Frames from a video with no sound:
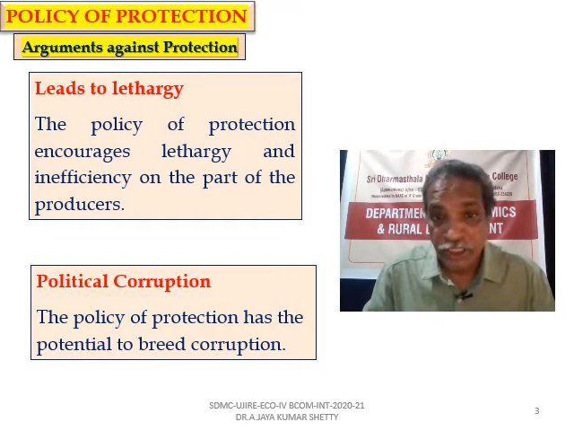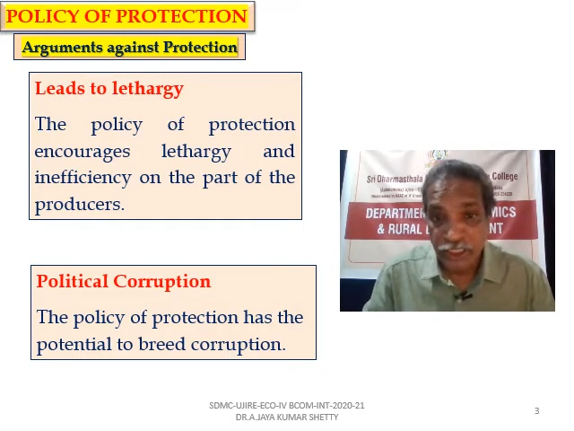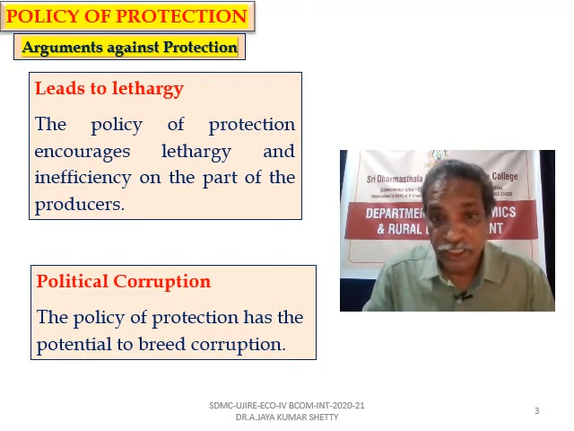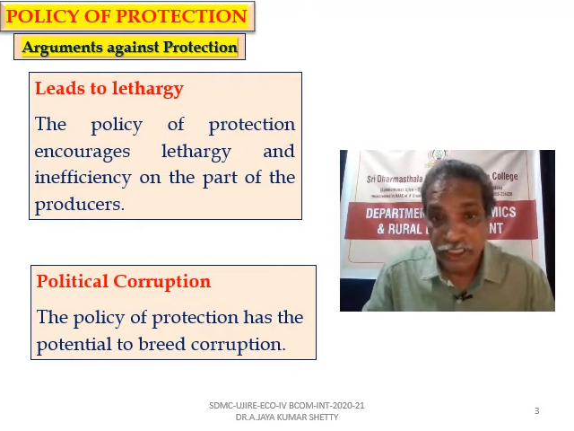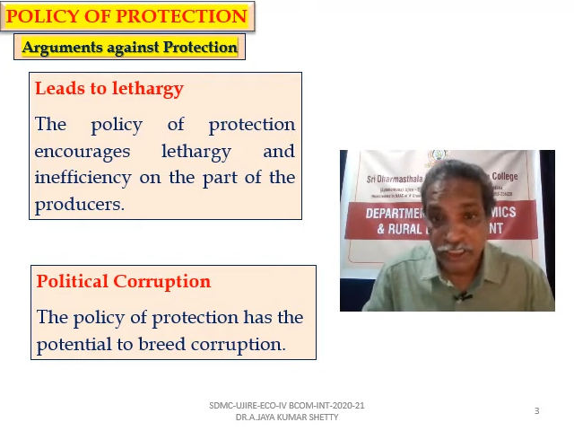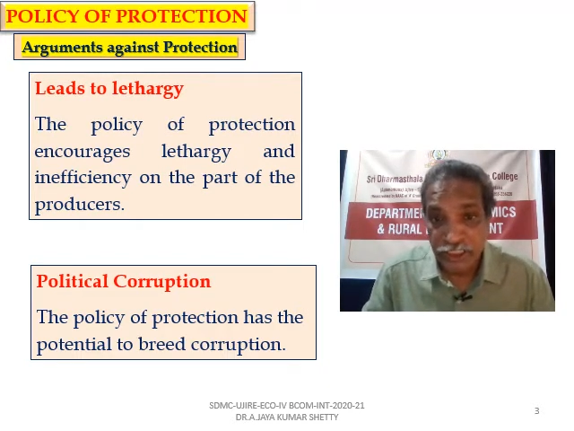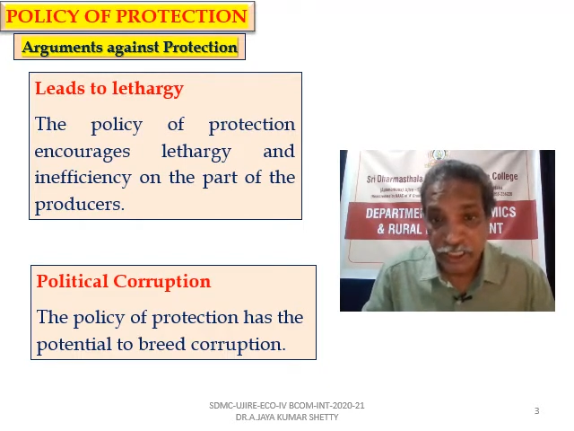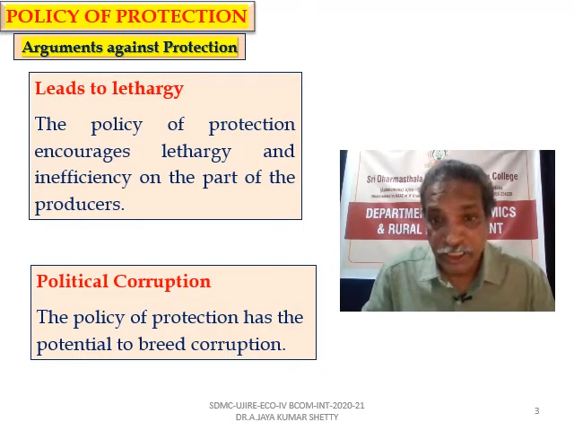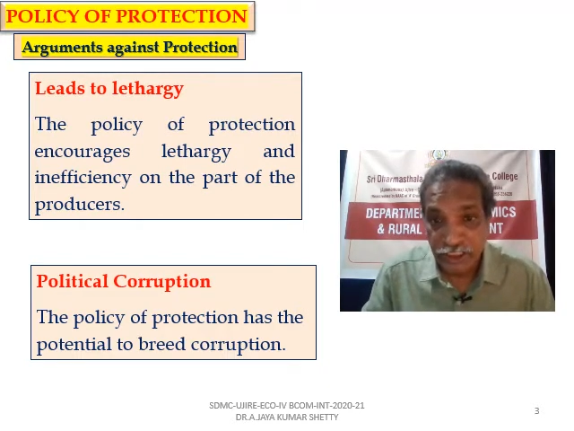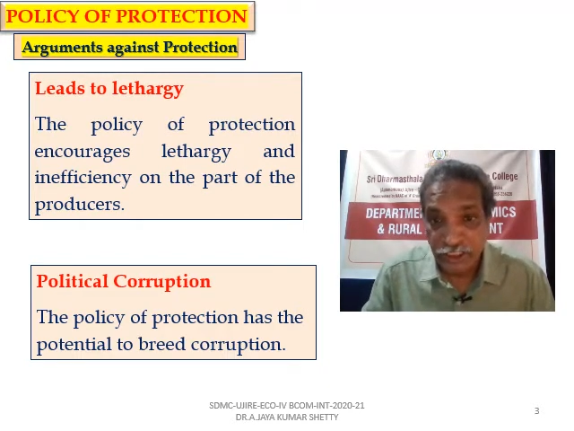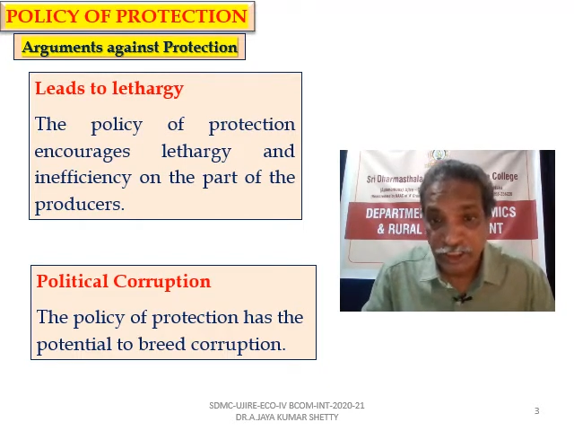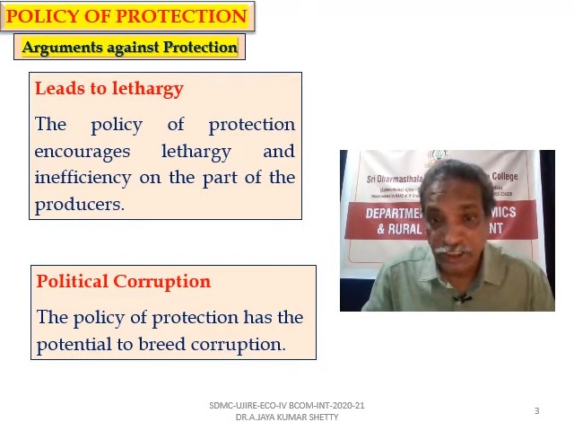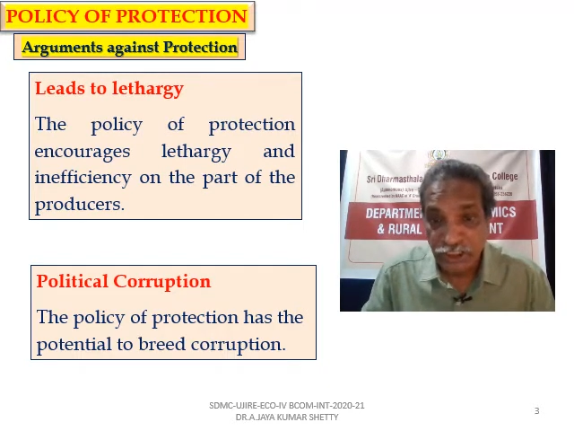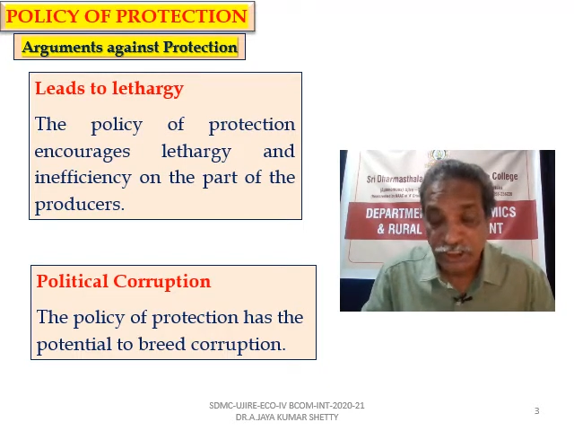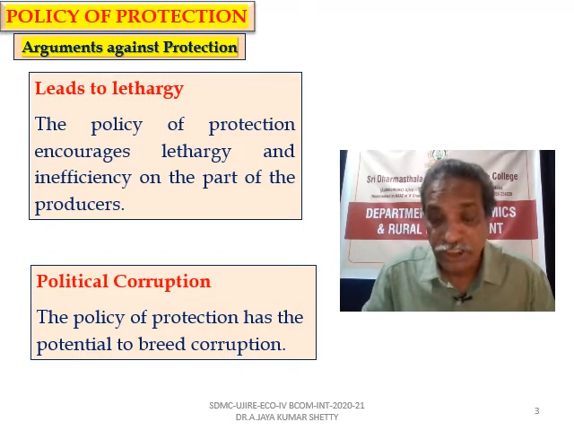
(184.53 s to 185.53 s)
is
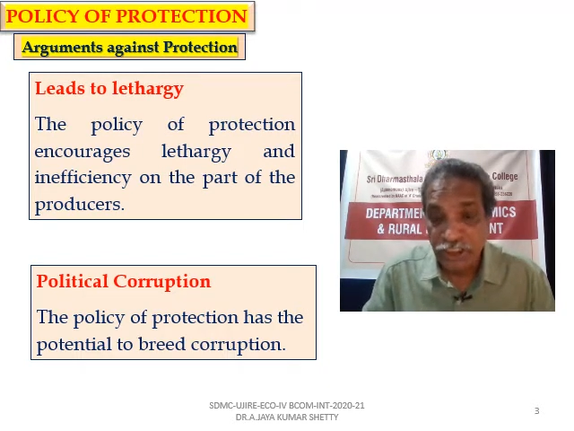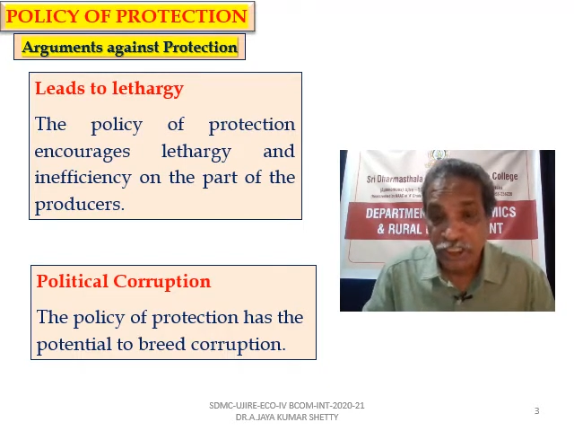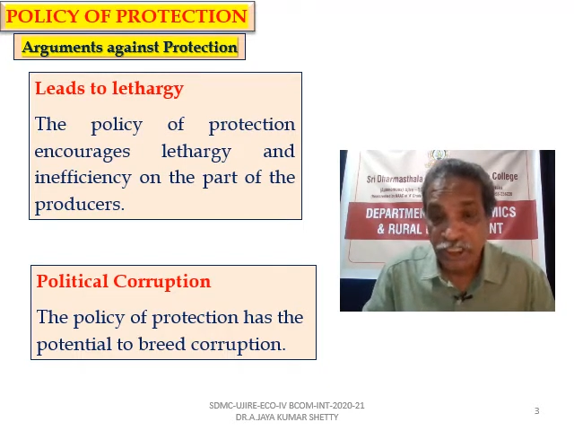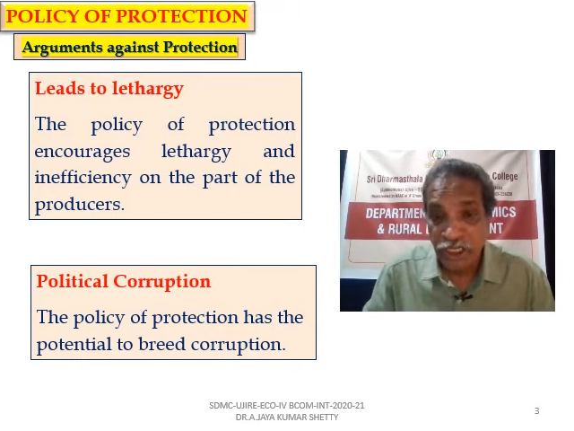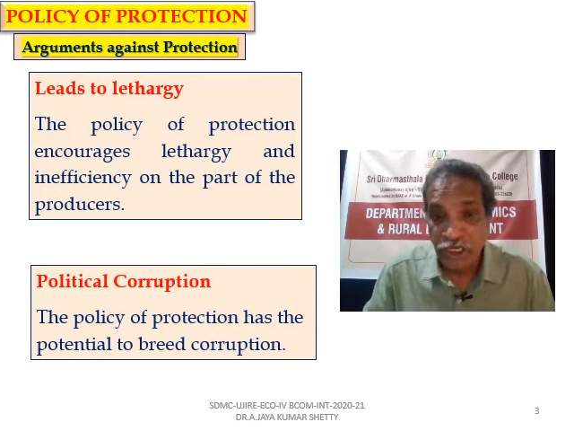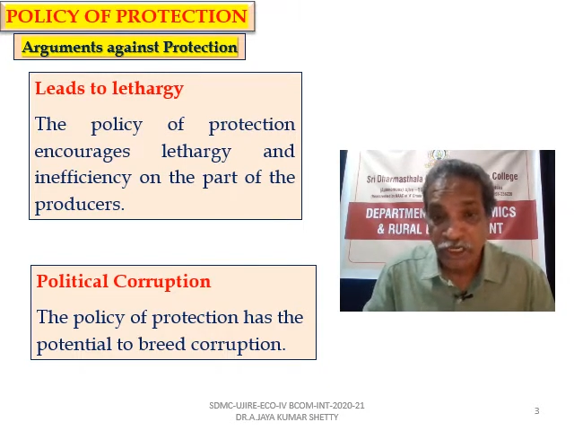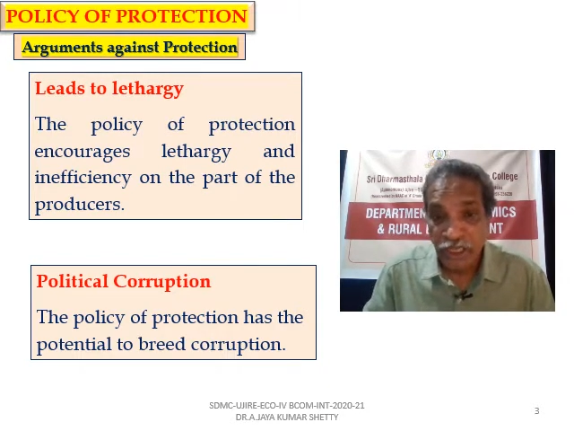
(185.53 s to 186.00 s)
essential